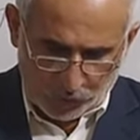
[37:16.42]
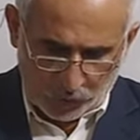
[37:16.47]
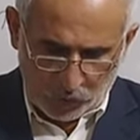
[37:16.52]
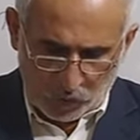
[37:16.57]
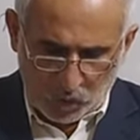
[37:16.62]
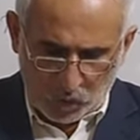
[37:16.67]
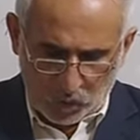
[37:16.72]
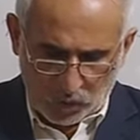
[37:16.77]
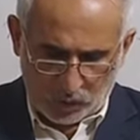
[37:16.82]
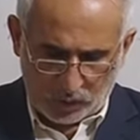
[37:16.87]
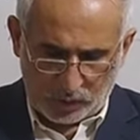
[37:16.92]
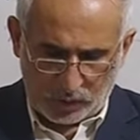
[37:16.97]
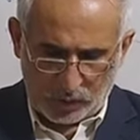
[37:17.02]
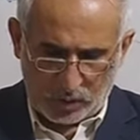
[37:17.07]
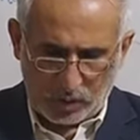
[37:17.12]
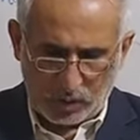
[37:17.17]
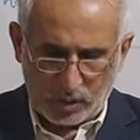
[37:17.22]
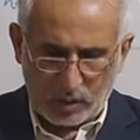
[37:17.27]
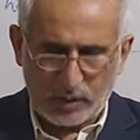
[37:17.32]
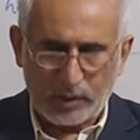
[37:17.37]

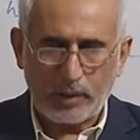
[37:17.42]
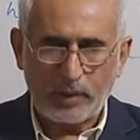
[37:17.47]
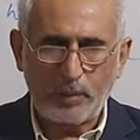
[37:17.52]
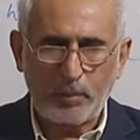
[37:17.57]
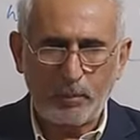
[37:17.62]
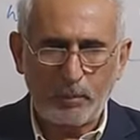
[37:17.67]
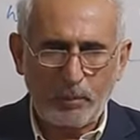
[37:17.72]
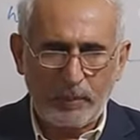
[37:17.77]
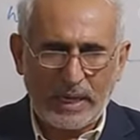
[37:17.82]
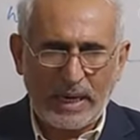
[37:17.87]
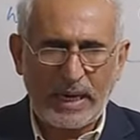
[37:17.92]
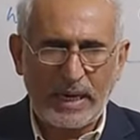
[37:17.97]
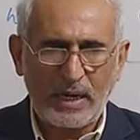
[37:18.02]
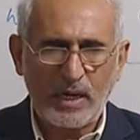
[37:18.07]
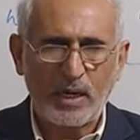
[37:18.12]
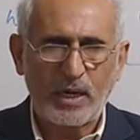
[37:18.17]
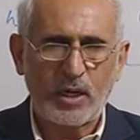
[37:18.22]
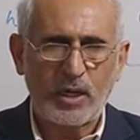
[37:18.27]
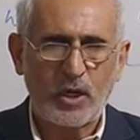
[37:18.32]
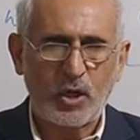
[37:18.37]
four
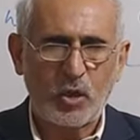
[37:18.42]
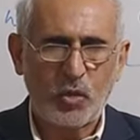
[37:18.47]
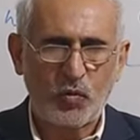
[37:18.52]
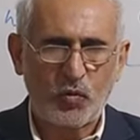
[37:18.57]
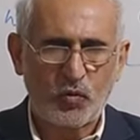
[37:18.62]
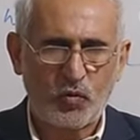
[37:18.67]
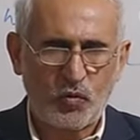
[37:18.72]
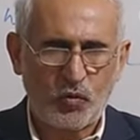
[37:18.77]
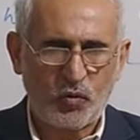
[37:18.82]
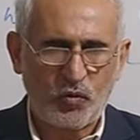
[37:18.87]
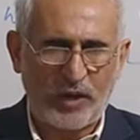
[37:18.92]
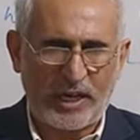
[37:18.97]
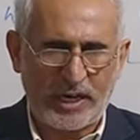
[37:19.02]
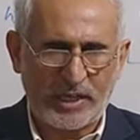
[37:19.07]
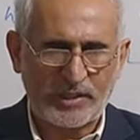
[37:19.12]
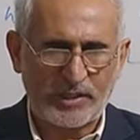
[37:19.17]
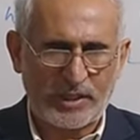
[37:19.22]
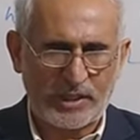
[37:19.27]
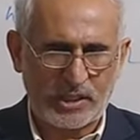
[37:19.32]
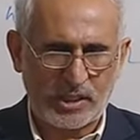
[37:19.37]
main
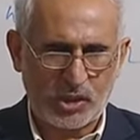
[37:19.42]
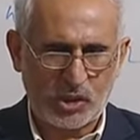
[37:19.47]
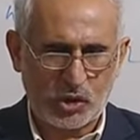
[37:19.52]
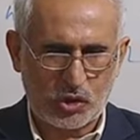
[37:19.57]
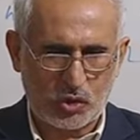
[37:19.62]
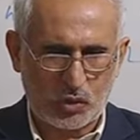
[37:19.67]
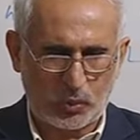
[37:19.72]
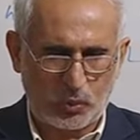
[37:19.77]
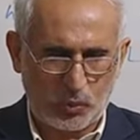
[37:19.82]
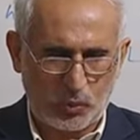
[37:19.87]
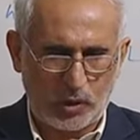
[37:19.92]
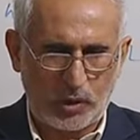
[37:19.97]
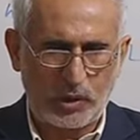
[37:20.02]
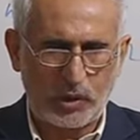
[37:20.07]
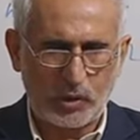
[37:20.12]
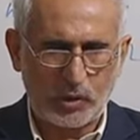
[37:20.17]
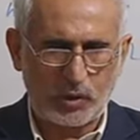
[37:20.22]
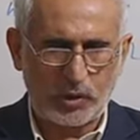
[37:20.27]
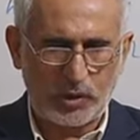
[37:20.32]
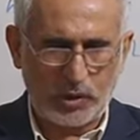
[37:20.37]
factors to
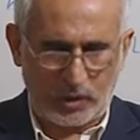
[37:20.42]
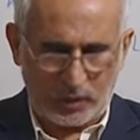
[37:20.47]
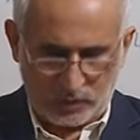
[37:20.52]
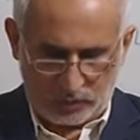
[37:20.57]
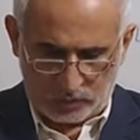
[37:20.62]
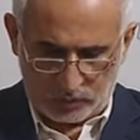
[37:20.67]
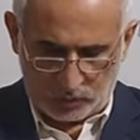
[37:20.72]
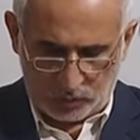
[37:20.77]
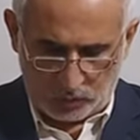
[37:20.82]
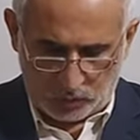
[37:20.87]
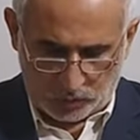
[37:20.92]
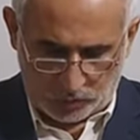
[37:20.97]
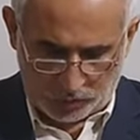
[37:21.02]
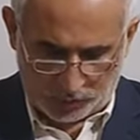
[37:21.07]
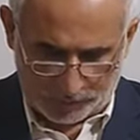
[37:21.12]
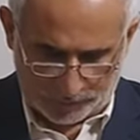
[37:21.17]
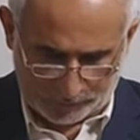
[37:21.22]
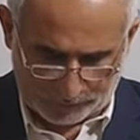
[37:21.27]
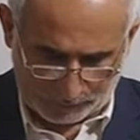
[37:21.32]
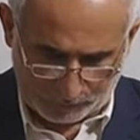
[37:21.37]
pollute the
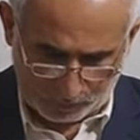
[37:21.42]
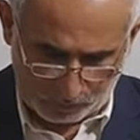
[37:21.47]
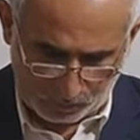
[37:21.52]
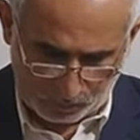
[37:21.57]
water.